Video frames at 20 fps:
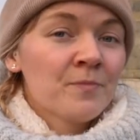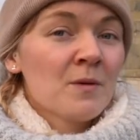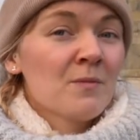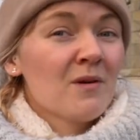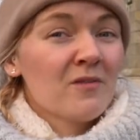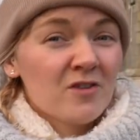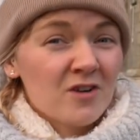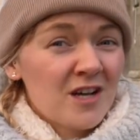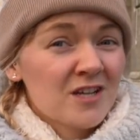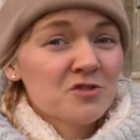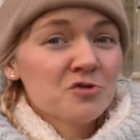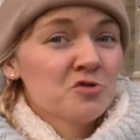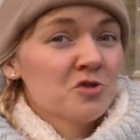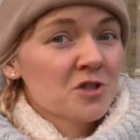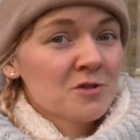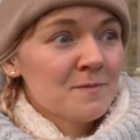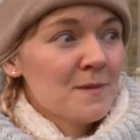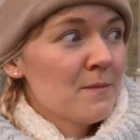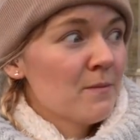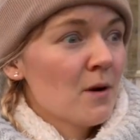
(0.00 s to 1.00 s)
but if you're a National
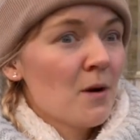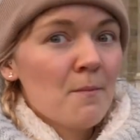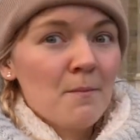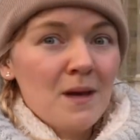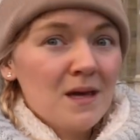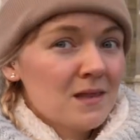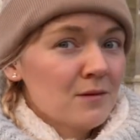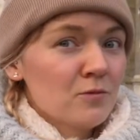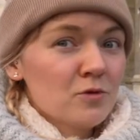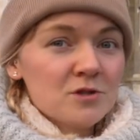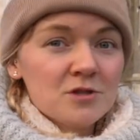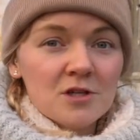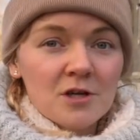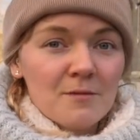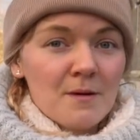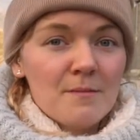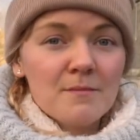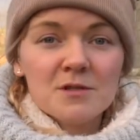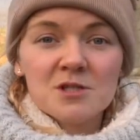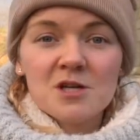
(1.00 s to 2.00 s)
Trust member, make the most of your
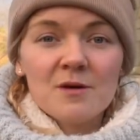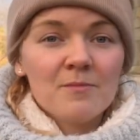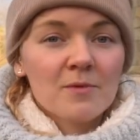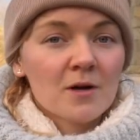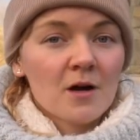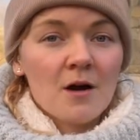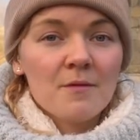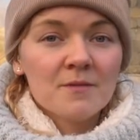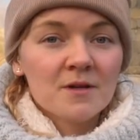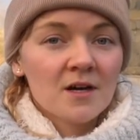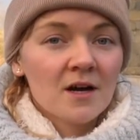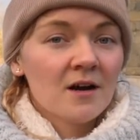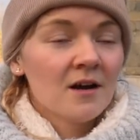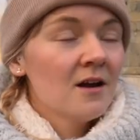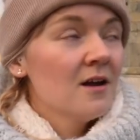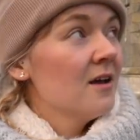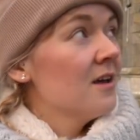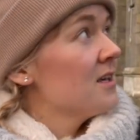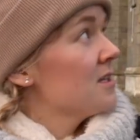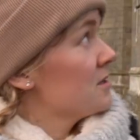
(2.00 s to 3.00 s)
membership and come here.
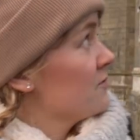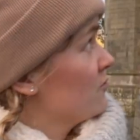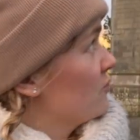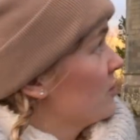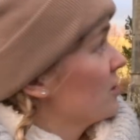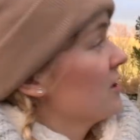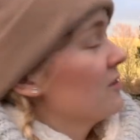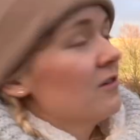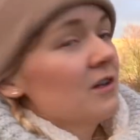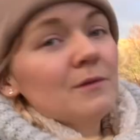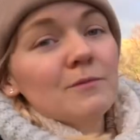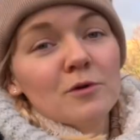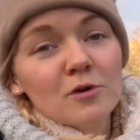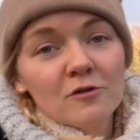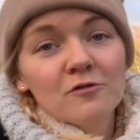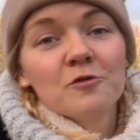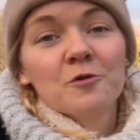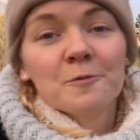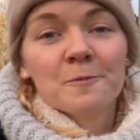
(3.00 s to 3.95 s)
It's really, really beautiful.